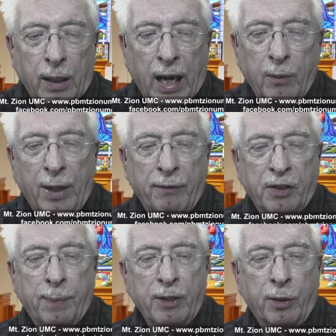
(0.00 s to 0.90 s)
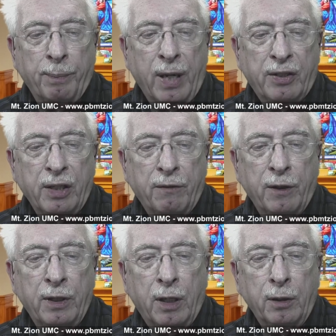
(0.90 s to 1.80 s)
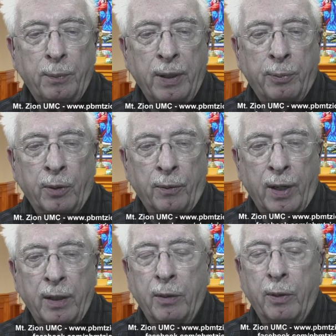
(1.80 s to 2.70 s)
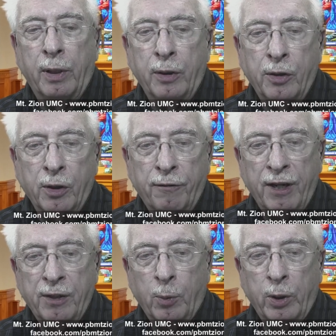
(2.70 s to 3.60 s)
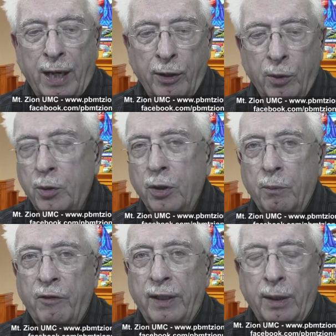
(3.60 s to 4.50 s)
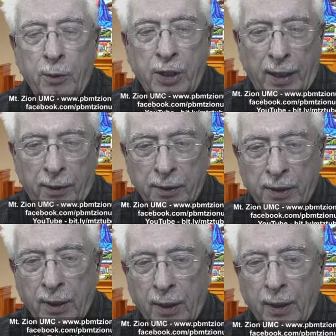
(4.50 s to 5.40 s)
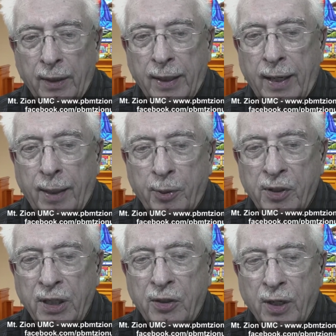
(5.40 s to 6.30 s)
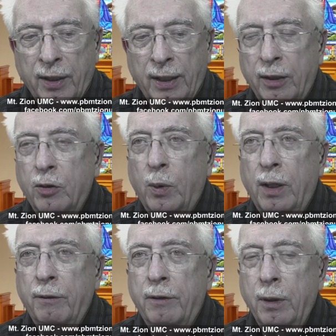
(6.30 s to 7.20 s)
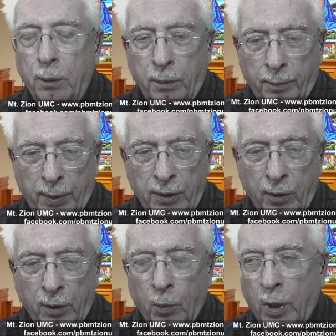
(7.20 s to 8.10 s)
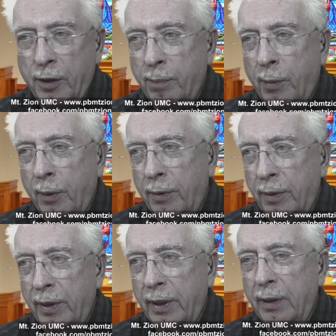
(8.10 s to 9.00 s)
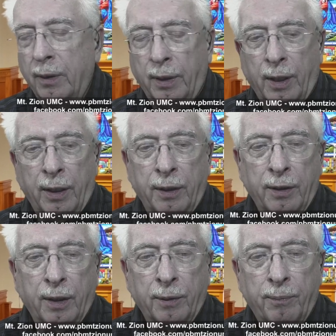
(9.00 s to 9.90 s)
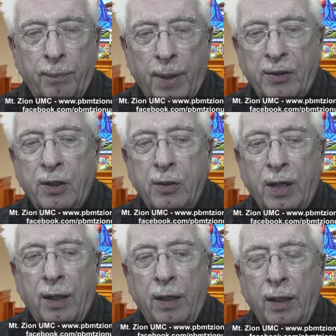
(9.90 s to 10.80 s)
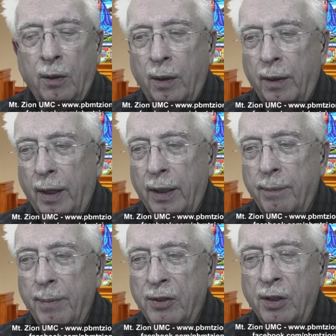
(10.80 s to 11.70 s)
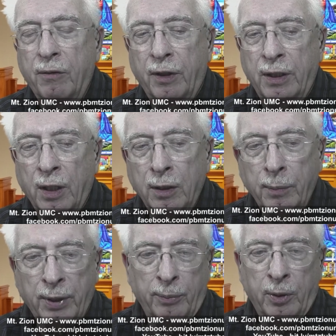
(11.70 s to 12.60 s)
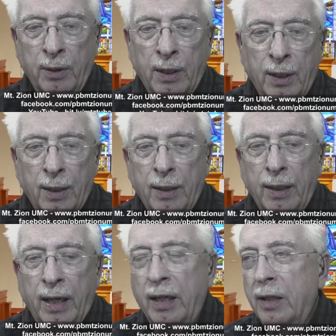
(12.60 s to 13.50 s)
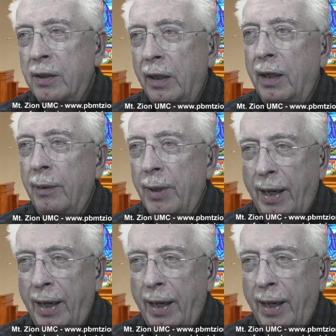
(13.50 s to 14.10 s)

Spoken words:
And we have a special message for young people right here on our church Facebook and YouTube video channels. That happens each Sunday at 12 noon, but you can watch both the online message and the online message for young people any time